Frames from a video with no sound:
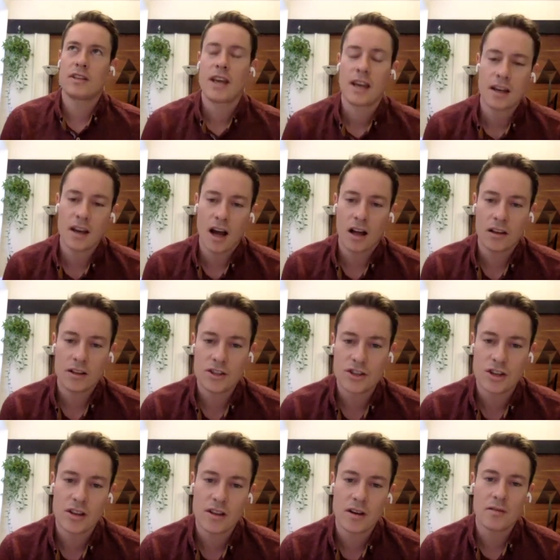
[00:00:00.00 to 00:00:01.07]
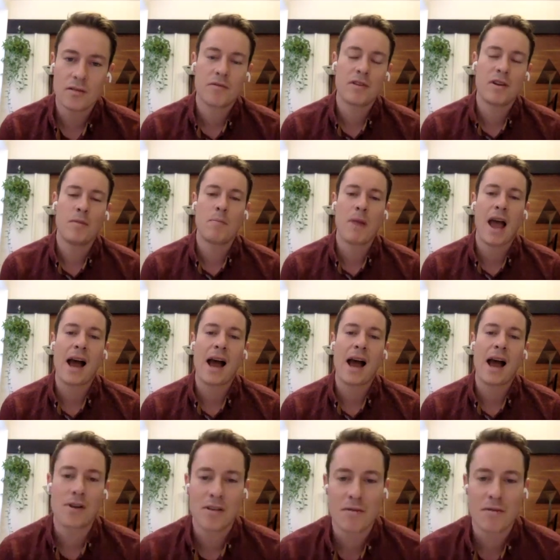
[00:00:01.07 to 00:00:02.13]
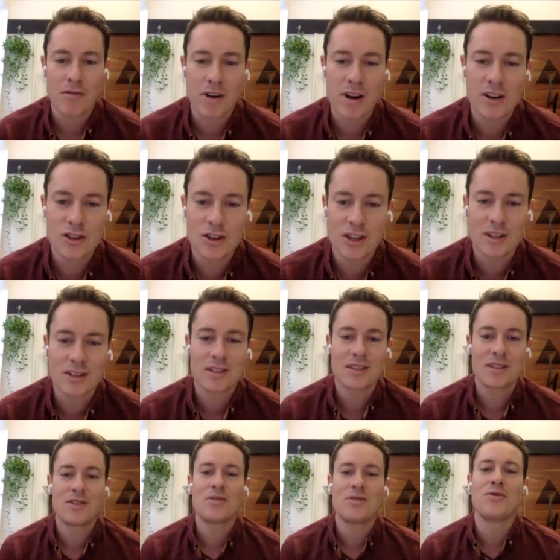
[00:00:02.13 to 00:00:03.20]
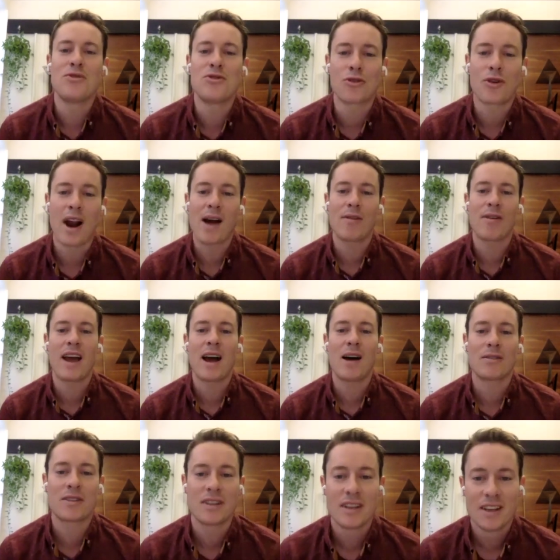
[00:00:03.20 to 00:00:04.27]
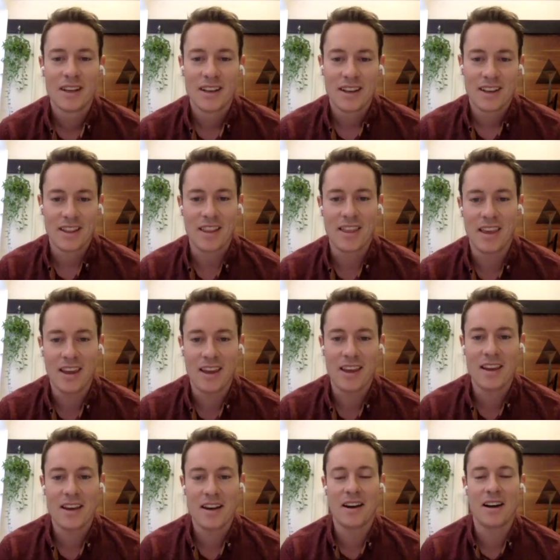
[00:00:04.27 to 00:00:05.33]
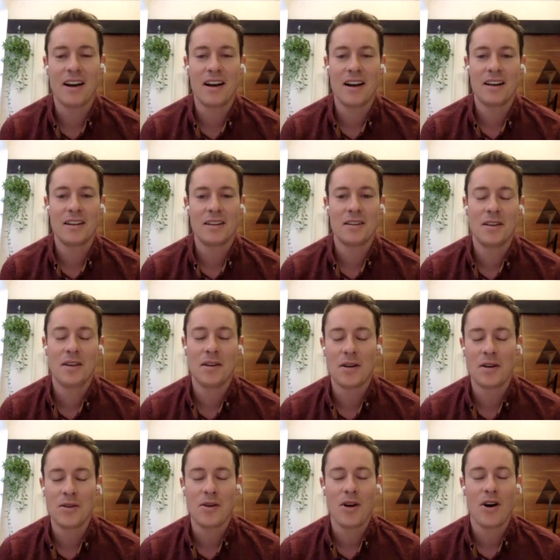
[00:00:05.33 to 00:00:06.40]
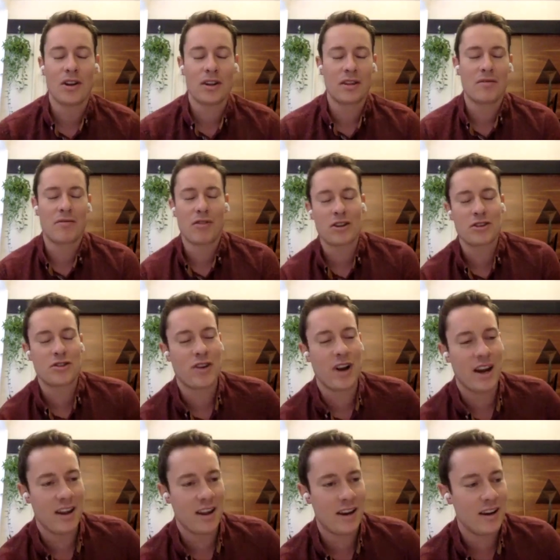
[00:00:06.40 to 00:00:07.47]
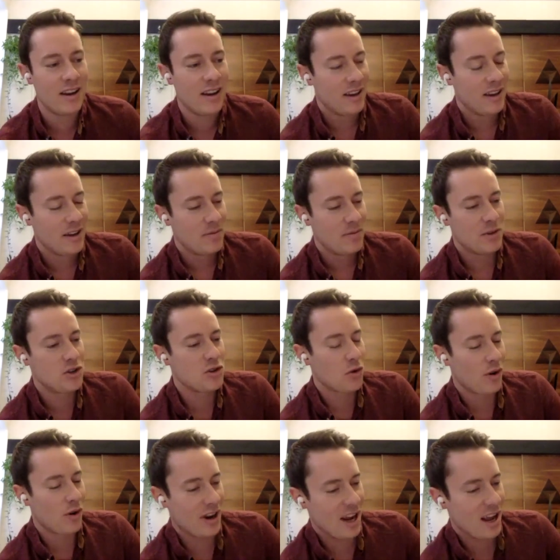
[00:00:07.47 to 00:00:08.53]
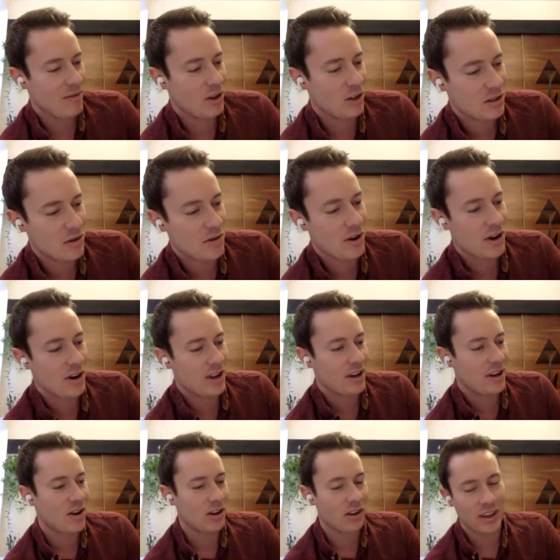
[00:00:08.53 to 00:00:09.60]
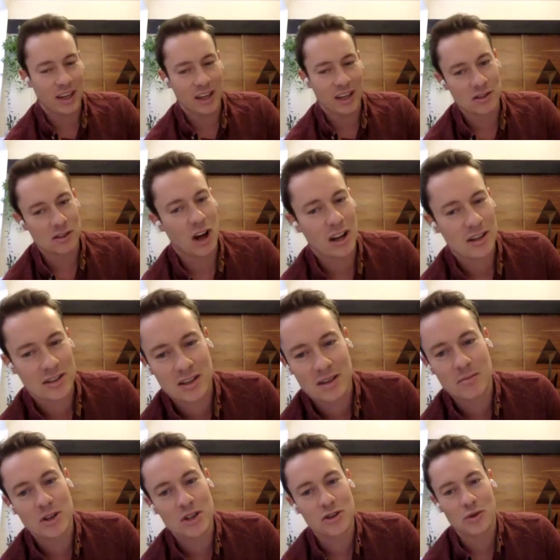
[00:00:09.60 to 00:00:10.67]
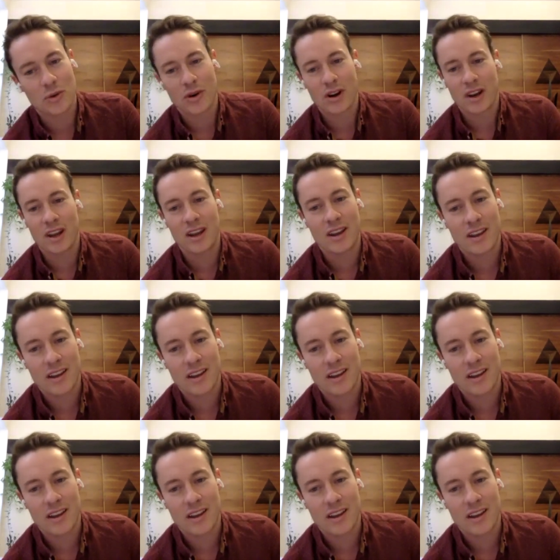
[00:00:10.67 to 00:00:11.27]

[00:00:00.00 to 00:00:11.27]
technology that have empowered the fringes to drown out the, uh, you know, you call it the frustrated majority. majority. I've also heard it called the exhausted majority